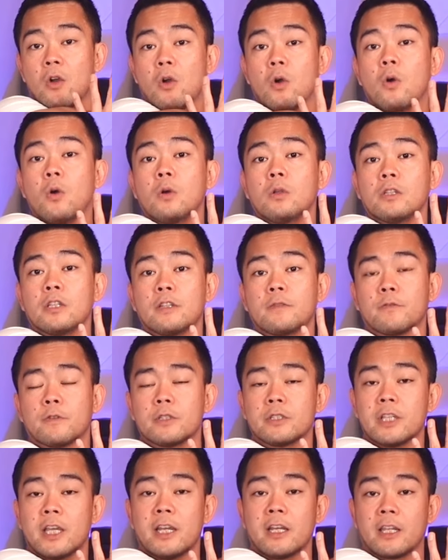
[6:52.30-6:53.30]
Hold it for
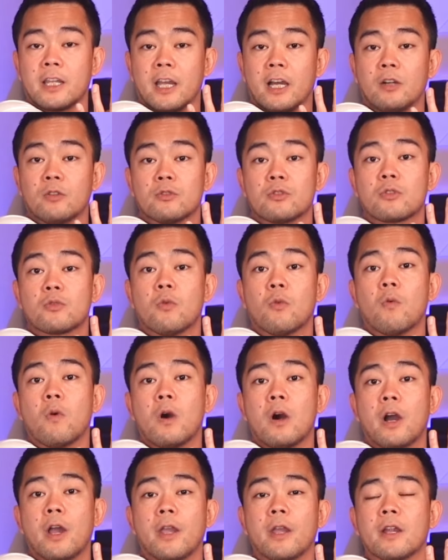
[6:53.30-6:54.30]
10 counts.
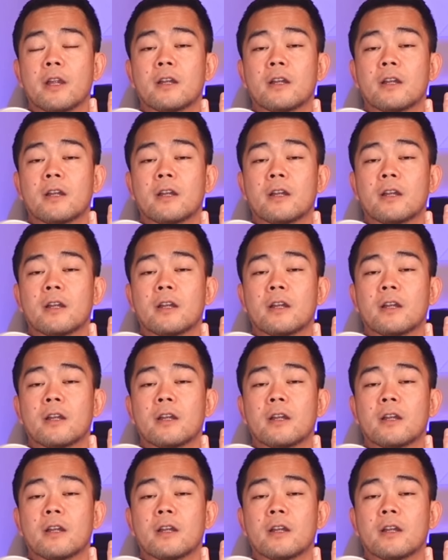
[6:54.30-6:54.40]
1,